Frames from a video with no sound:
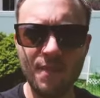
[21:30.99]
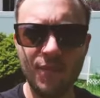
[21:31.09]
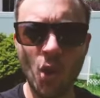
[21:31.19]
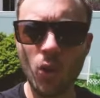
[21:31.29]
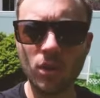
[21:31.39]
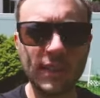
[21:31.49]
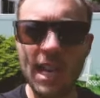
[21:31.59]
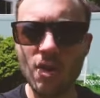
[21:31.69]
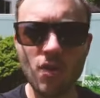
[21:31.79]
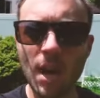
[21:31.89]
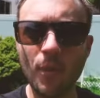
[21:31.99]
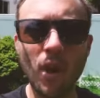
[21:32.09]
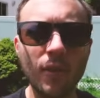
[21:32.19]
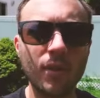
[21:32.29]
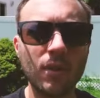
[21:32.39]
total sound drop
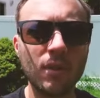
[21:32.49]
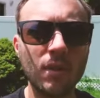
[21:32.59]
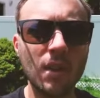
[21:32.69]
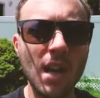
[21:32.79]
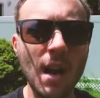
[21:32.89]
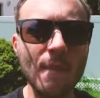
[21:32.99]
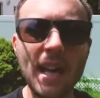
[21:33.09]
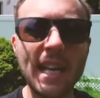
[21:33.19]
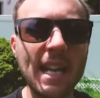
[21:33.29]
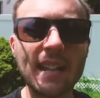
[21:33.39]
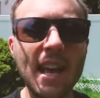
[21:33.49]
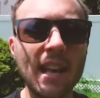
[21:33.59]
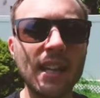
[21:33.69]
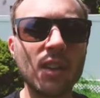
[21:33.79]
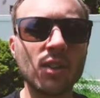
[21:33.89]
off. I'm not getting that
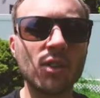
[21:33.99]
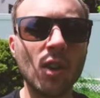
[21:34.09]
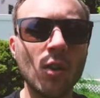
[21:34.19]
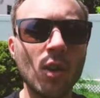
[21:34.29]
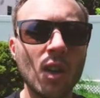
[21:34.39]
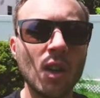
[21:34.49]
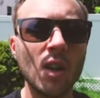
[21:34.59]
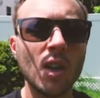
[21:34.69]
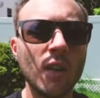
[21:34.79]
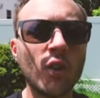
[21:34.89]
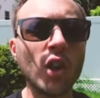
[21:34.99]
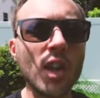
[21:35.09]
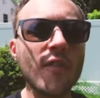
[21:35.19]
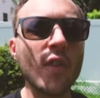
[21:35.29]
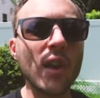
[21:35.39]
here. So if you're
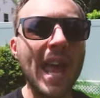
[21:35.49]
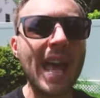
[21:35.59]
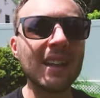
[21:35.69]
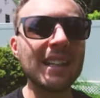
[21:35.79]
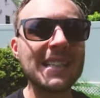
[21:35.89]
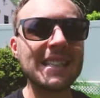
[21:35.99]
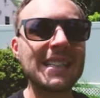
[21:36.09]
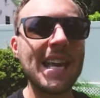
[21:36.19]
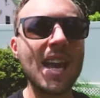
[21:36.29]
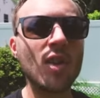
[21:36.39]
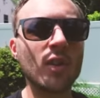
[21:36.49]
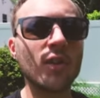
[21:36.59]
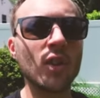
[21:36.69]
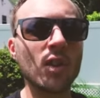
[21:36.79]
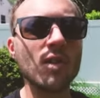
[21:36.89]
looking for an elegant sound, if
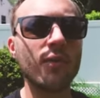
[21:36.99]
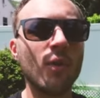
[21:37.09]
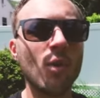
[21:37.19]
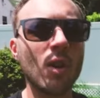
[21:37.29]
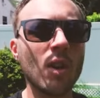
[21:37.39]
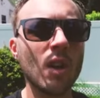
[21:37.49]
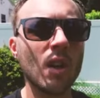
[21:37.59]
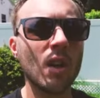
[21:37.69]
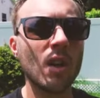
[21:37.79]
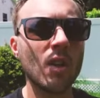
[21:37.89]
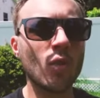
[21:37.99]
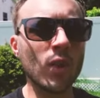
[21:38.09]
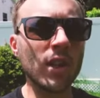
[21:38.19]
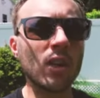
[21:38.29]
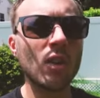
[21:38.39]
you're looking for
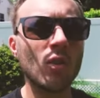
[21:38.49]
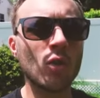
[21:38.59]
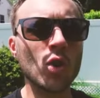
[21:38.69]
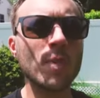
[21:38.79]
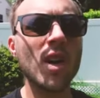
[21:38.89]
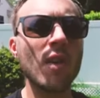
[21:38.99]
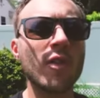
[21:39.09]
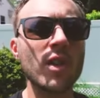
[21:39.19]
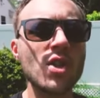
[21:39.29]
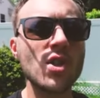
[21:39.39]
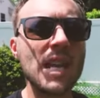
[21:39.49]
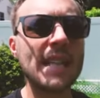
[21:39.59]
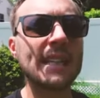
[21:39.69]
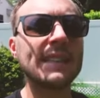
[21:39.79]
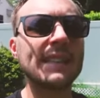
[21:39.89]
real room coverage, not
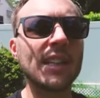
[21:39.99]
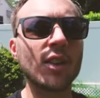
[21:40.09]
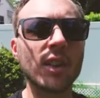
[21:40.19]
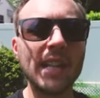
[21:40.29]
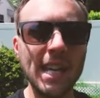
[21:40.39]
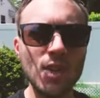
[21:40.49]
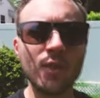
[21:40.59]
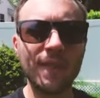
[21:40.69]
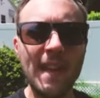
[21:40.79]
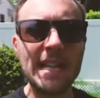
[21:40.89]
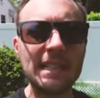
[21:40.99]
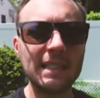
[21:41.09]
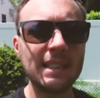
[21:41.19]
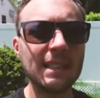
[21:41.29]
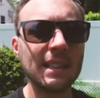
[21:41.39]
necessarily in your
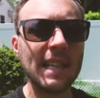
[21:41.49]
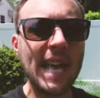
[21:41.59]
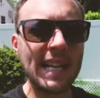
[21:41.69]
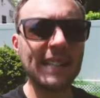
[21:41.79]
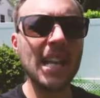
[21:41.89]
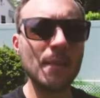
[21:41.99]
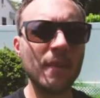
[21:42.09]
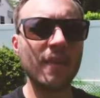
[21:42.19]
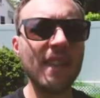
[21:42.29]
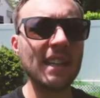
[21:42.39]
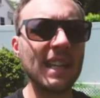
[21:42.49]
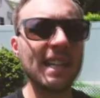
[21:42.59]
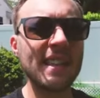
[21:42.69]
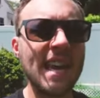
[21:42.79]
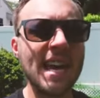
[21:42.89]
face, any type of event
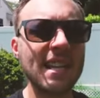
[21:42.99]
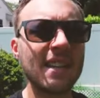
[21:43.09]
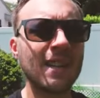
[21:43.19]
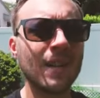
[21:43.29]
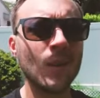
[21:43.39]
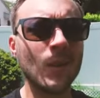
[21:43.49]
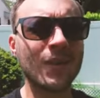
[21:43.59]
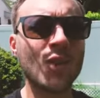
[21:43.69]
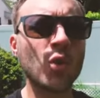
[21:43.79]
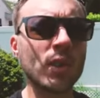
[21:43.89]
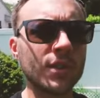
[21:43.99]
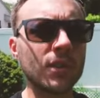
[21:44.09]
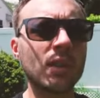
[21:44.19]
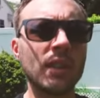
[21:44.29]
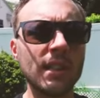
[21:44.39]
like that with
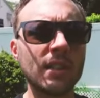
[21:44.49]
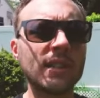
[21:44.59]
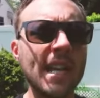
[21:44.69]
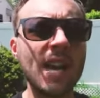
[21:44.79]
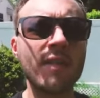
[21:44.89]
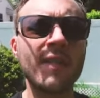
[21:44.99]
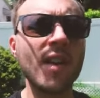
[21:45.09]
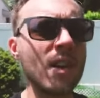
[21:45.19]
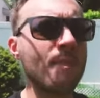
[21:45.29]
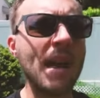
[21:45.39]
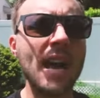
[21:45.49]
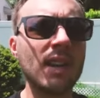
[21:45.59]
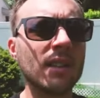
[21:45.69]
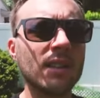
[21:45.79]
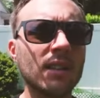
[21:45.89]
crystal clear sound, very
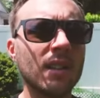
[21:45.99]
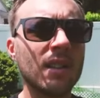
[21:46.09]
balanced,